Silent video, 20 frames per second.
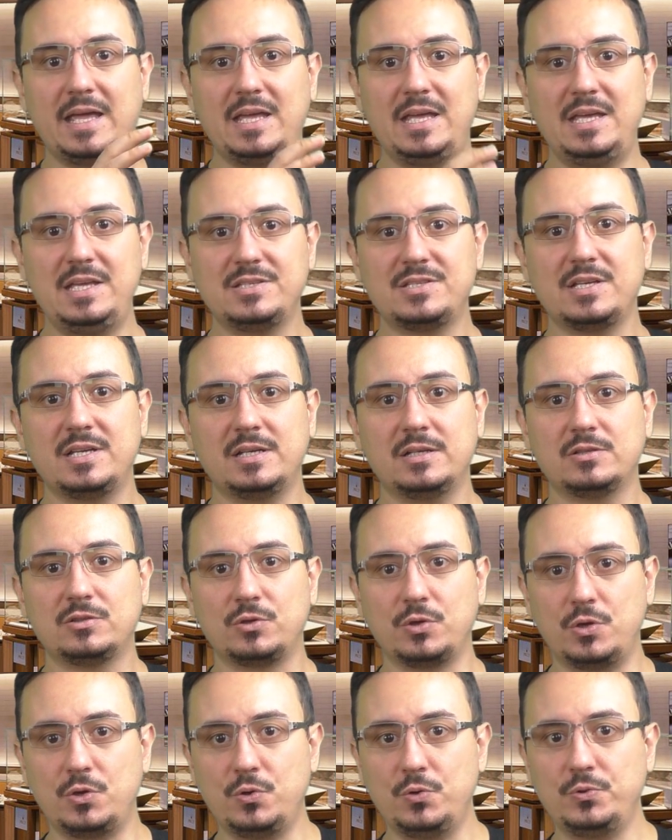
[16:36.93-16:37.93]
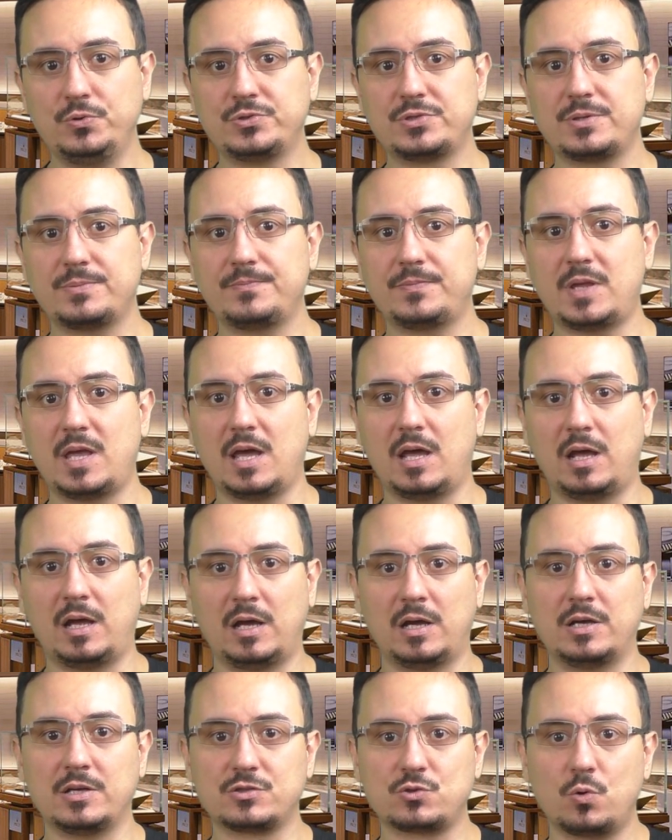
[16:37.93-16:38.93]
easy to use,
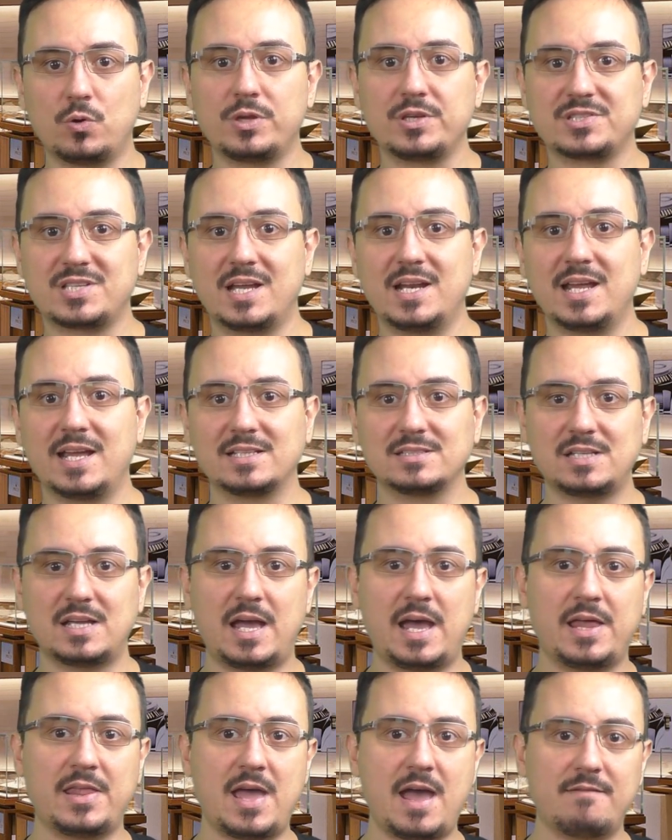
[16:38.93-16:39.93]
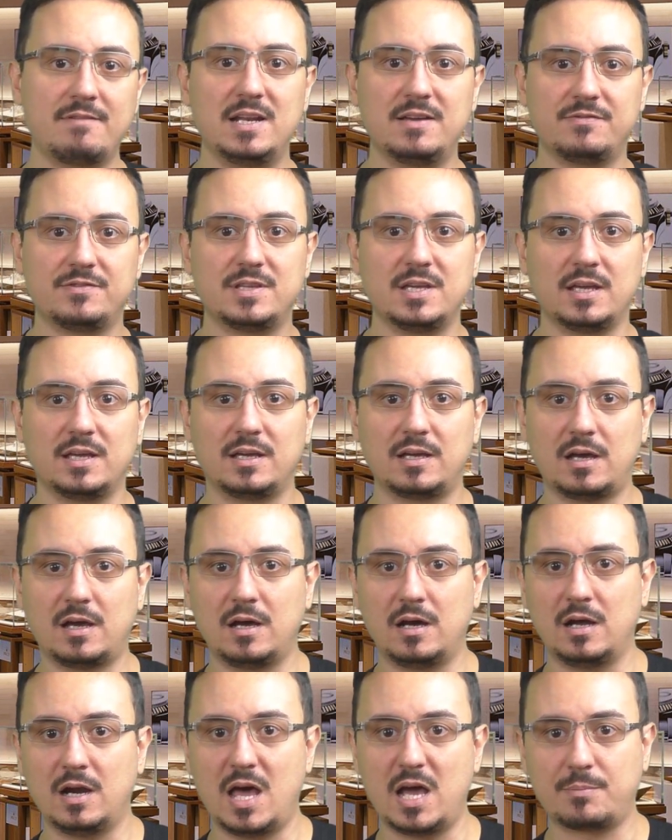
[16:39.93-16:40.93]
so all the settings and heavy lifting
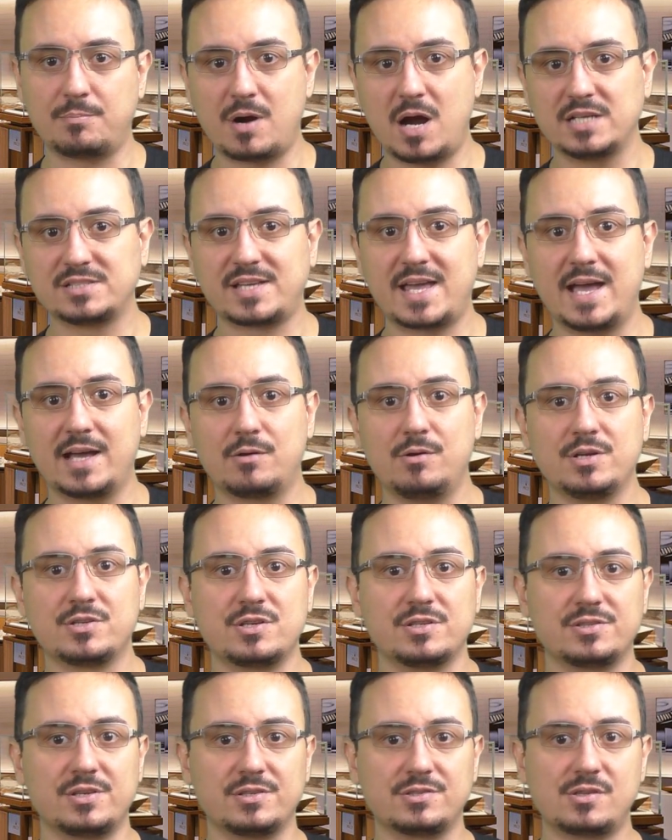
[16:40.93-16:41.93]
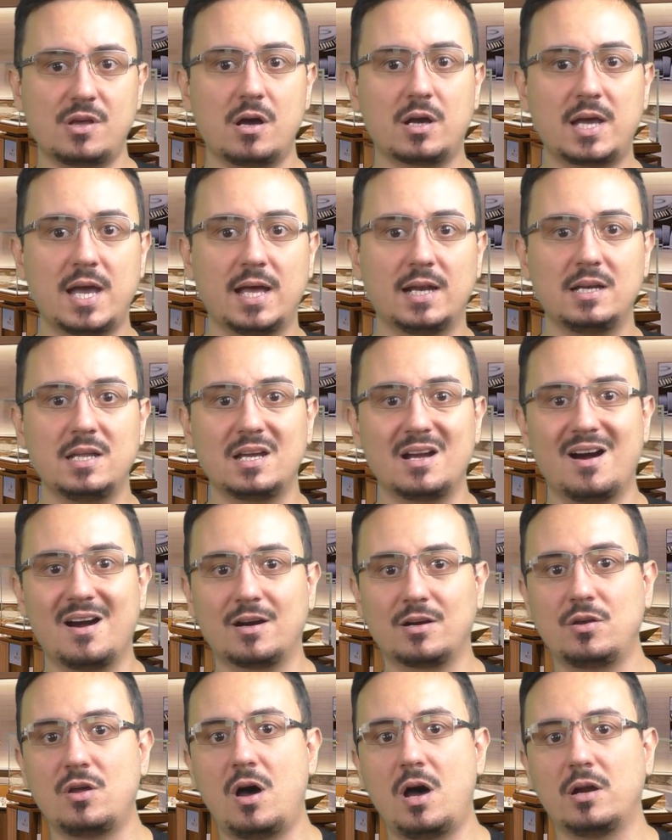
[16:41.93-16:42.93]
like price calculations and stock handling
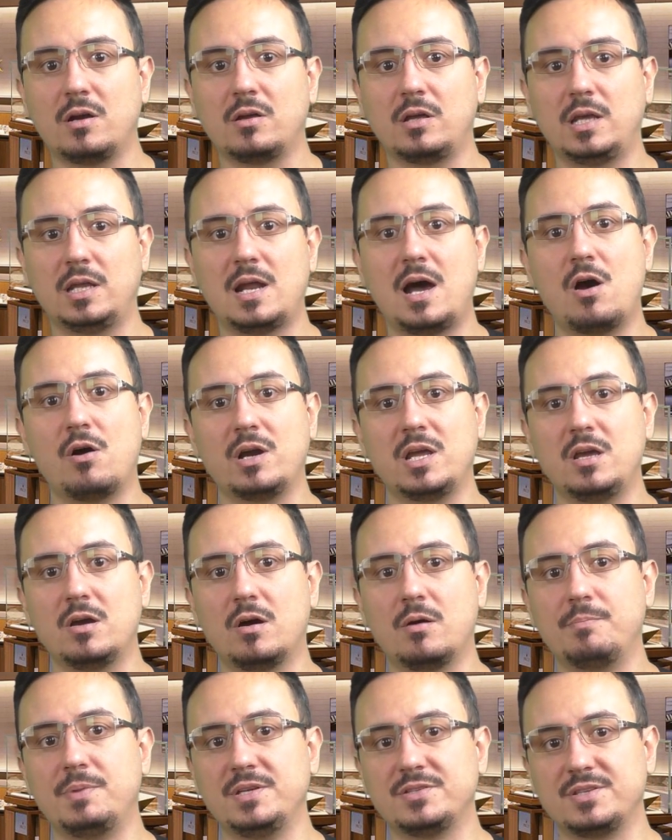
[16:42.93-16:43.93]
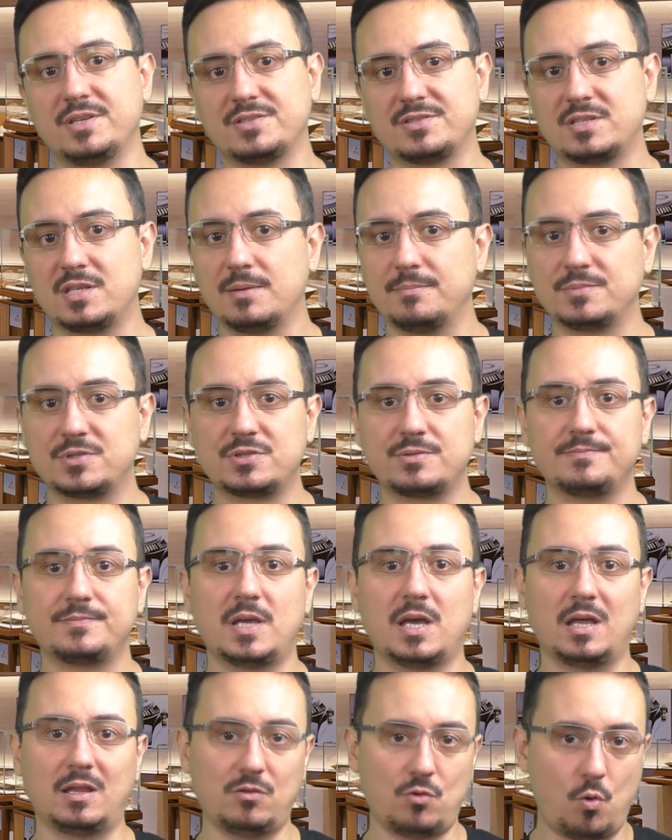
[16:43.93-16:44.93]
are done in our ERP systems
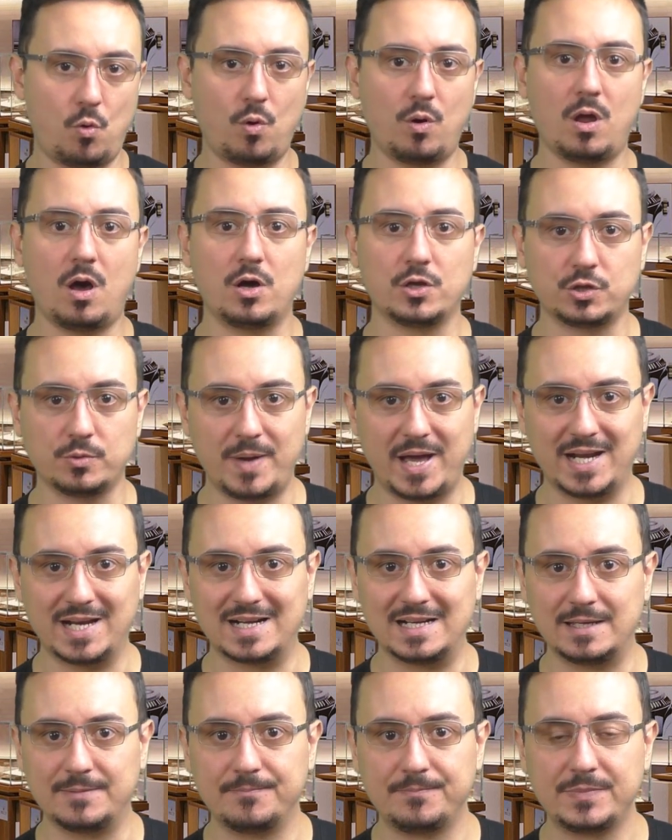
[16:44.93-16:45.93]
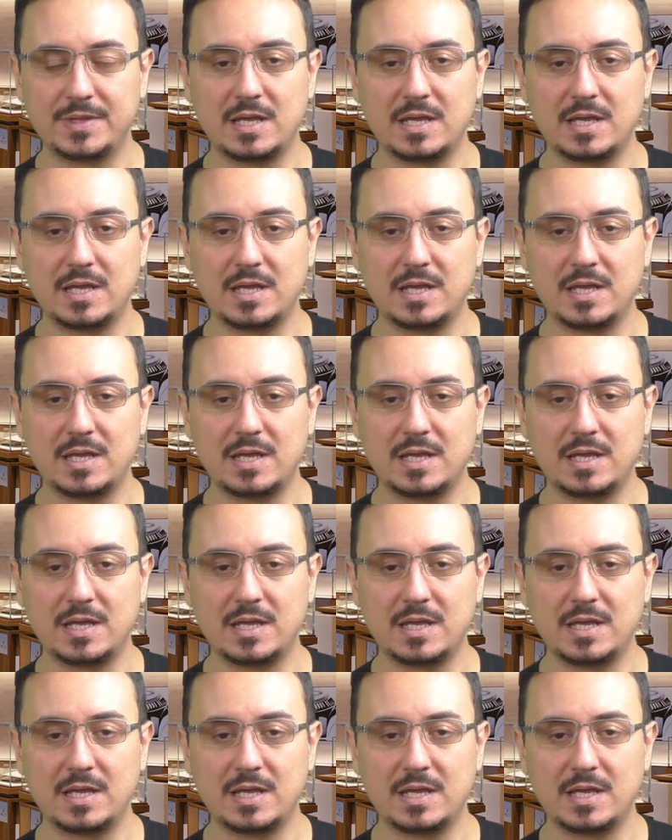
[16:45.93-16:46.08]
and all automatically.